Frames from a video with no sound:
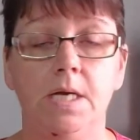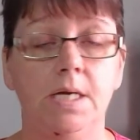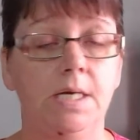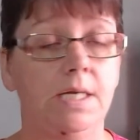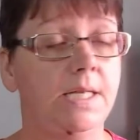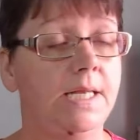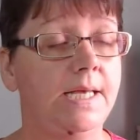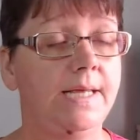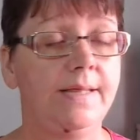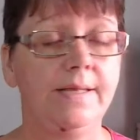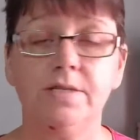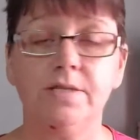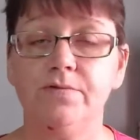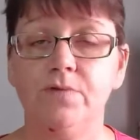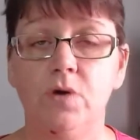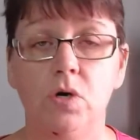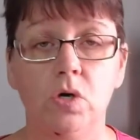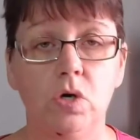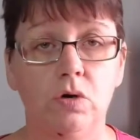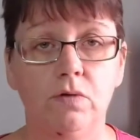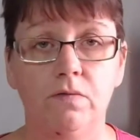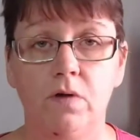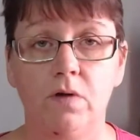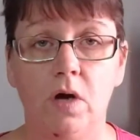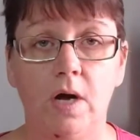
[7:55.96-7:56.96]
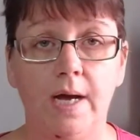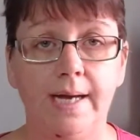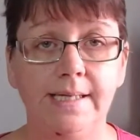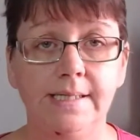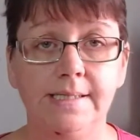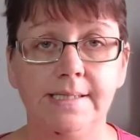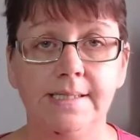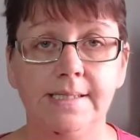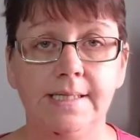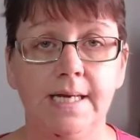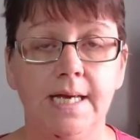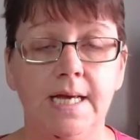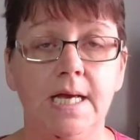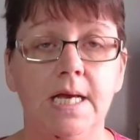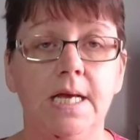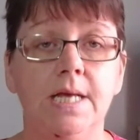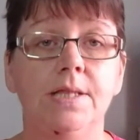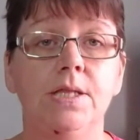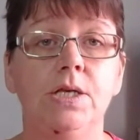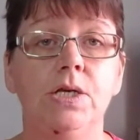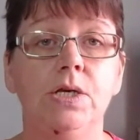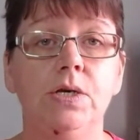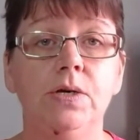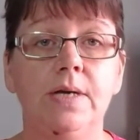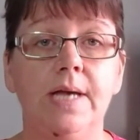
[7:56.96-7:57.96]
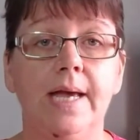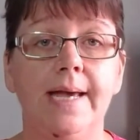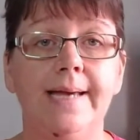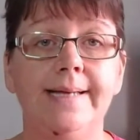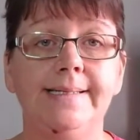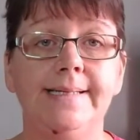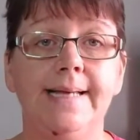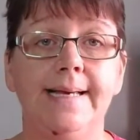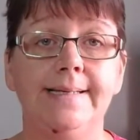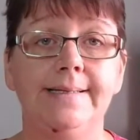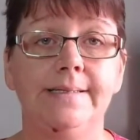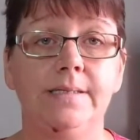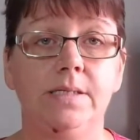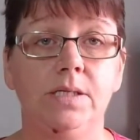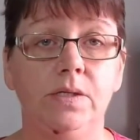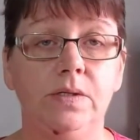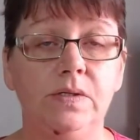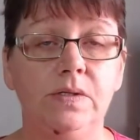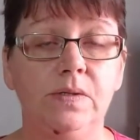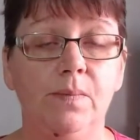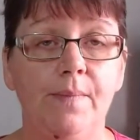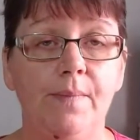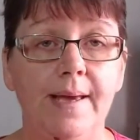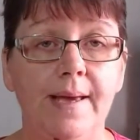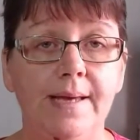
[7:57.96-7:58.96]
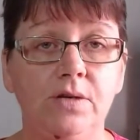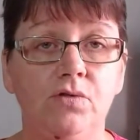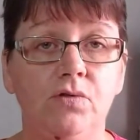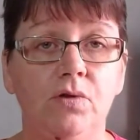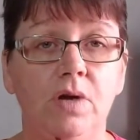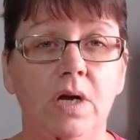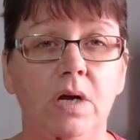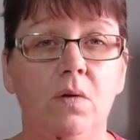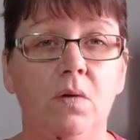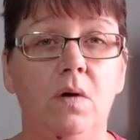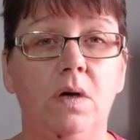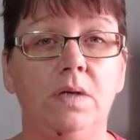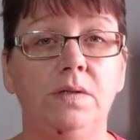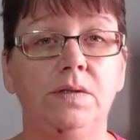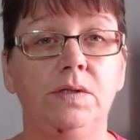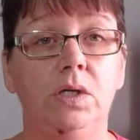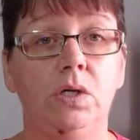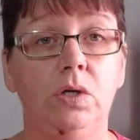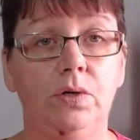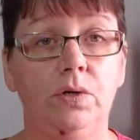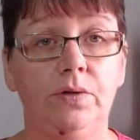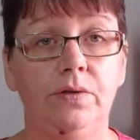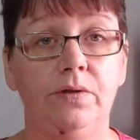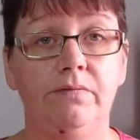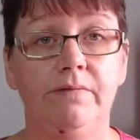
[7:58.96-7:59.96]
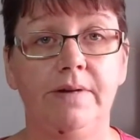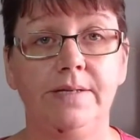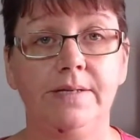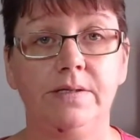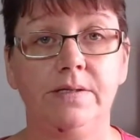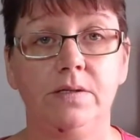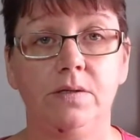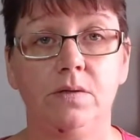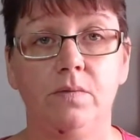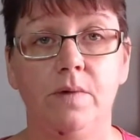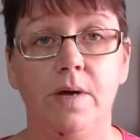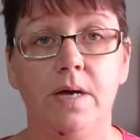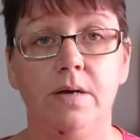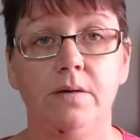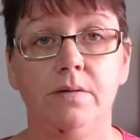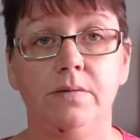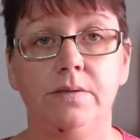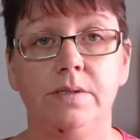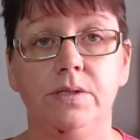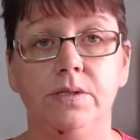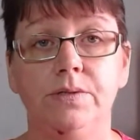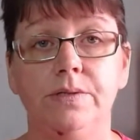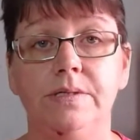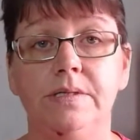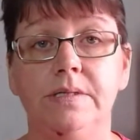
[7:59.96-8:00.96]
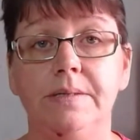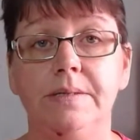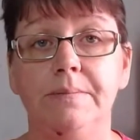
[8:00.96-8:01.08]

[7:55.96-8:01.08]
Neither's wrong or right. The UK tends to use metric, whilst a lot of the rest of the world uses